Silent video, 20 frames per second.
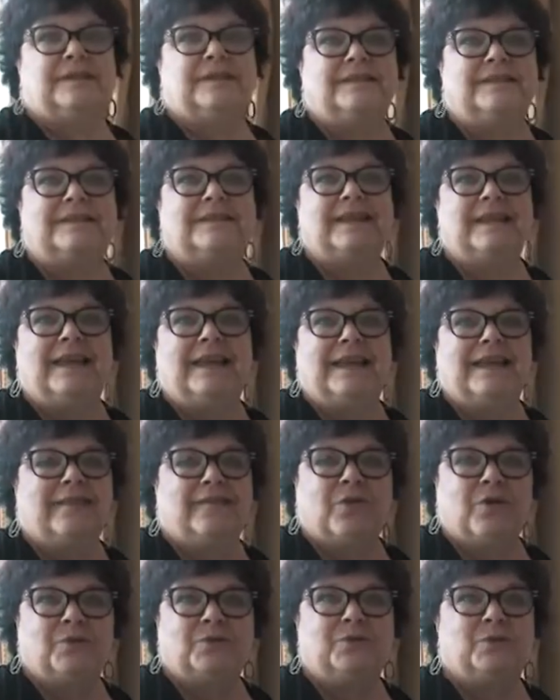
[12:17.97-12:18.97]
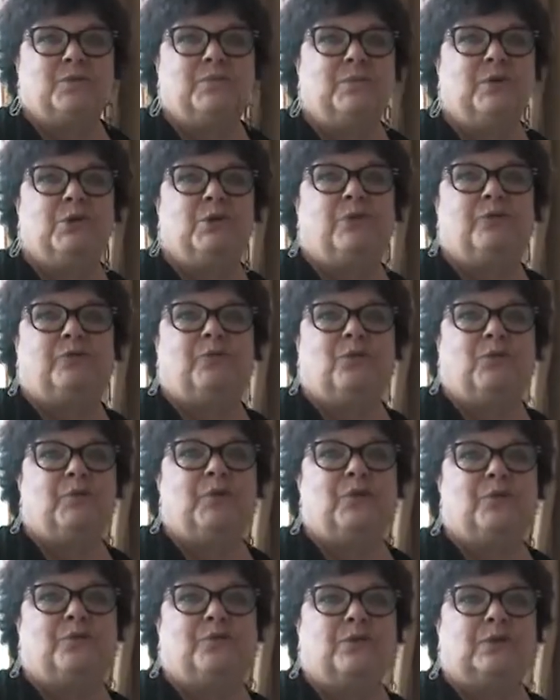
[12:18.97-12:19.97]
and seeing those beautiful,
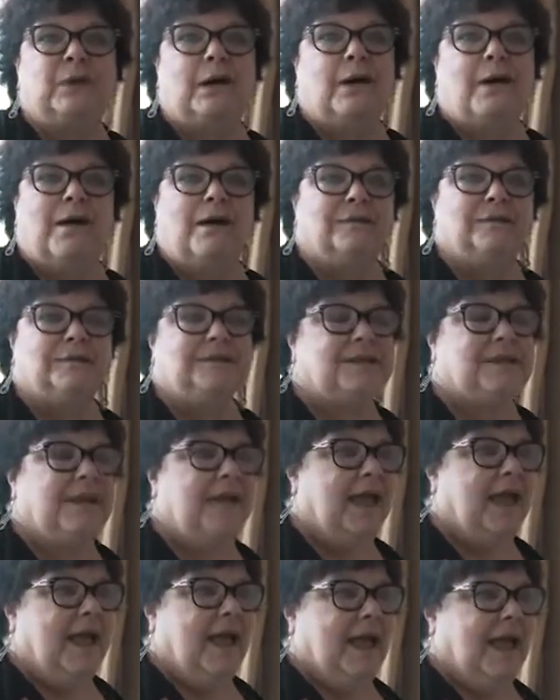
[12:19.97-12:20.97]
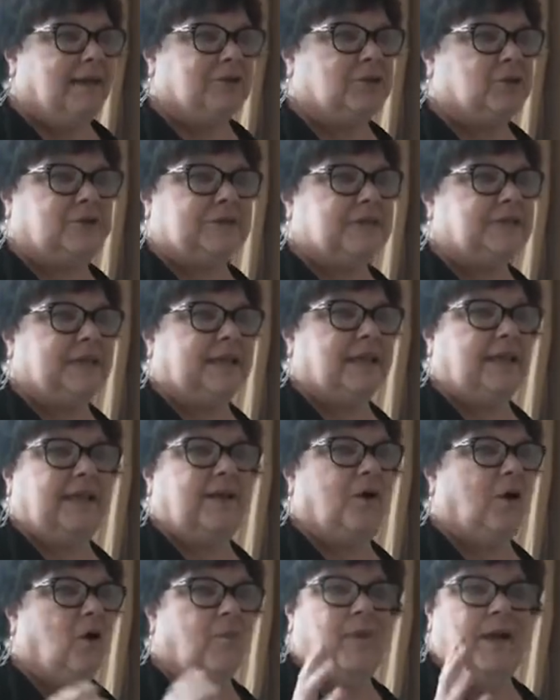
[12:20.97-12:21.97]
beautiful dolls and just thinking,
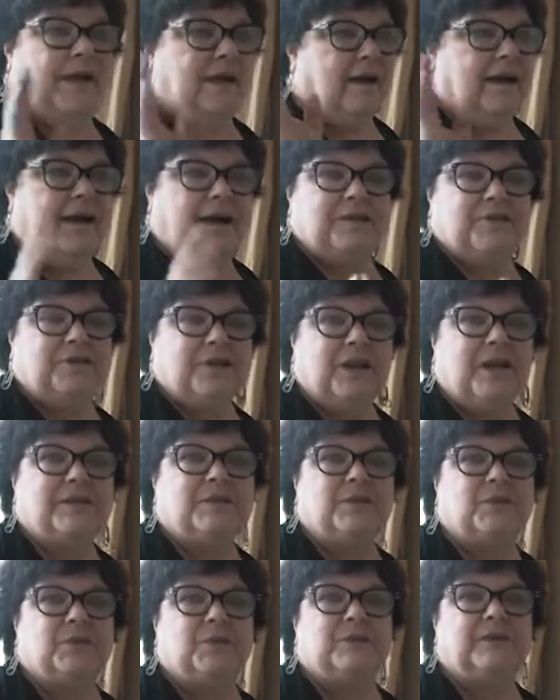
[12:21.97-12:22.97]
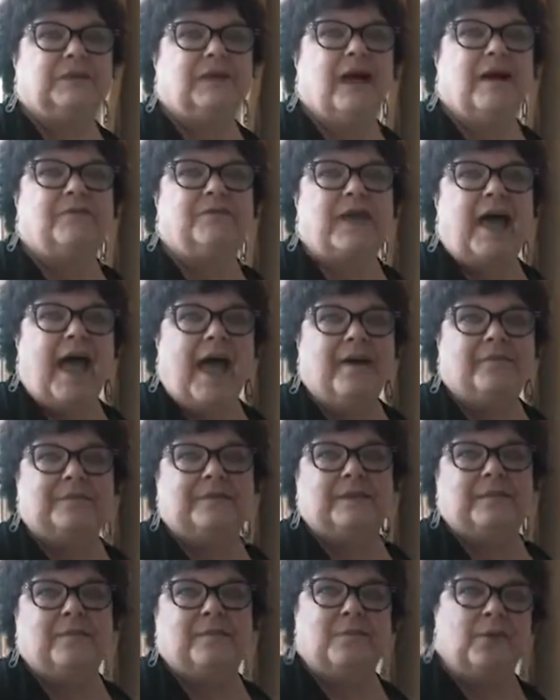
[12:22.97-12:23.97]
oh my gosh, I just would love to have
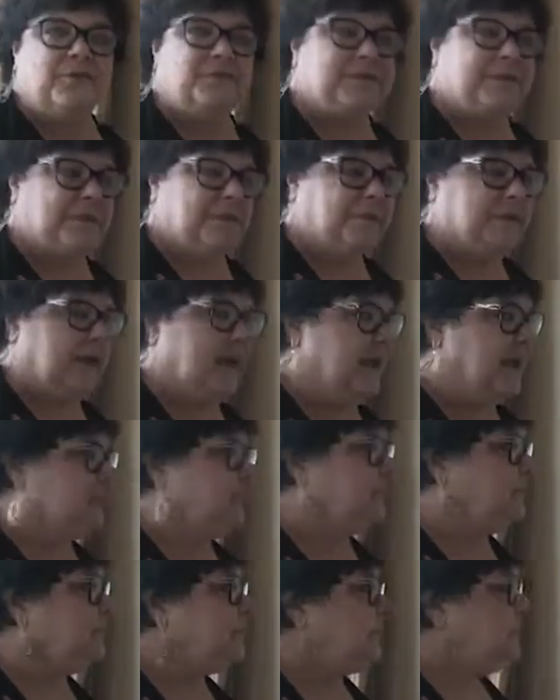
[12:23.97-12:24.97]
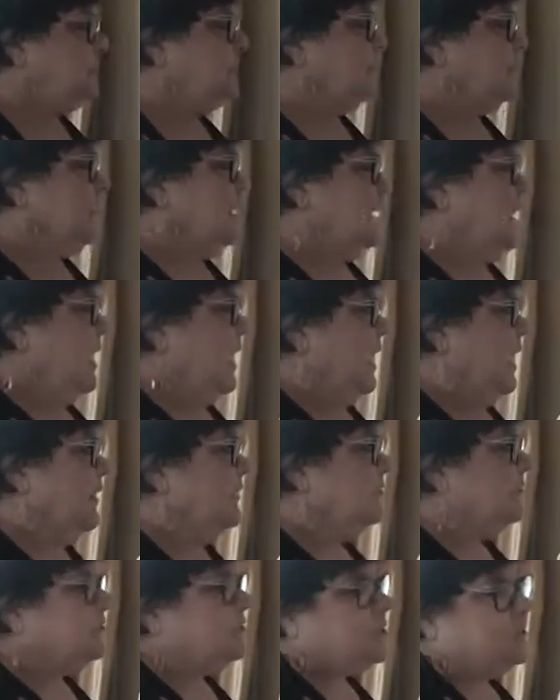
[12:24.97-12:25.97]
some of those someday.
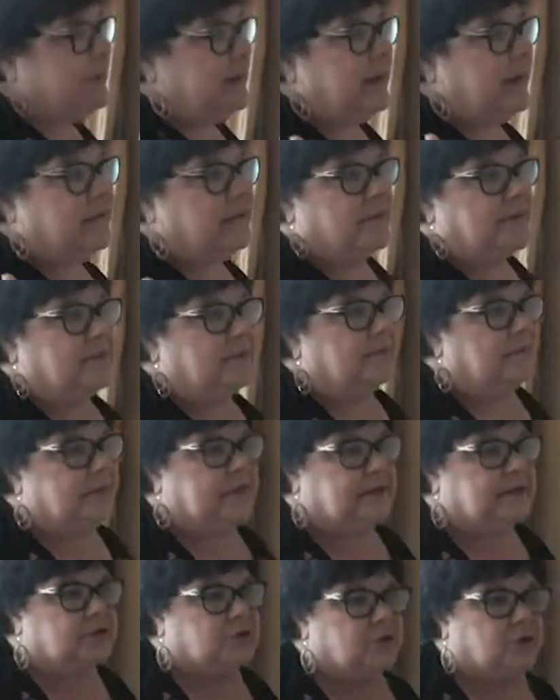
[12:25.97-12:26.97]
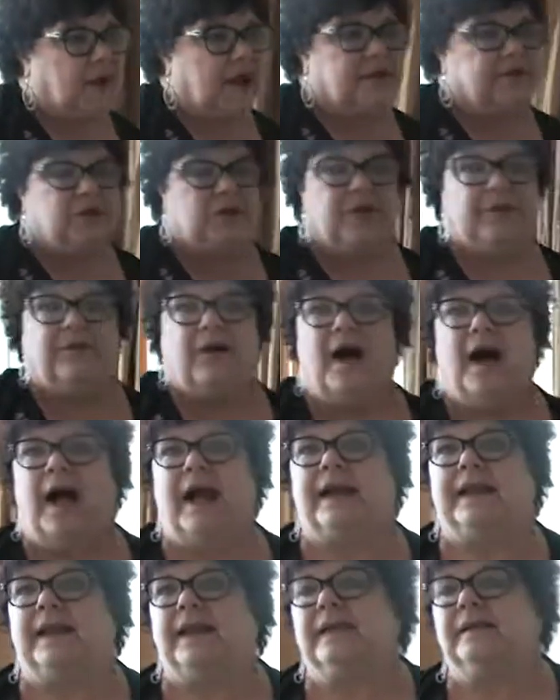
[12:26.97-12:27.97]
And to me, the biggest tragedy of
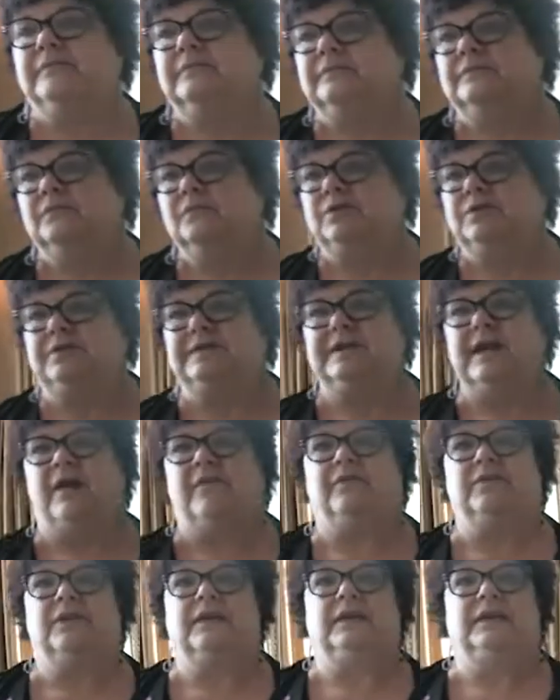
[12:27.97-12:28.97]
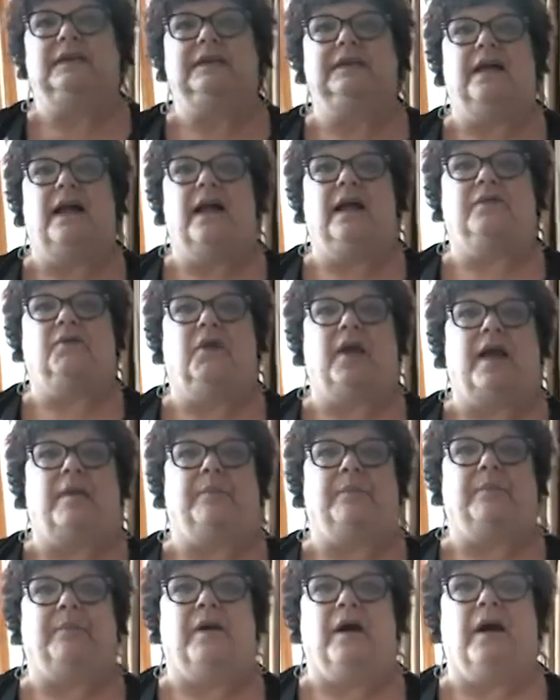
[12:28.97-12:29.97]
Heidi was definitely not
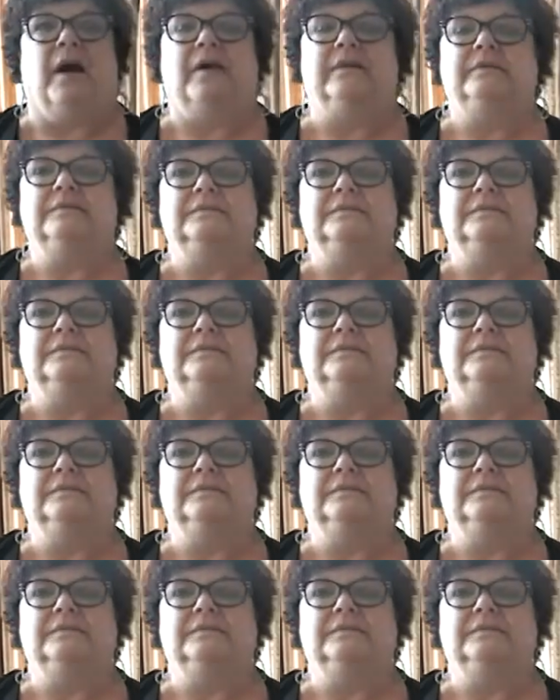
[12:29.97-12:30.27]
Grandpapa.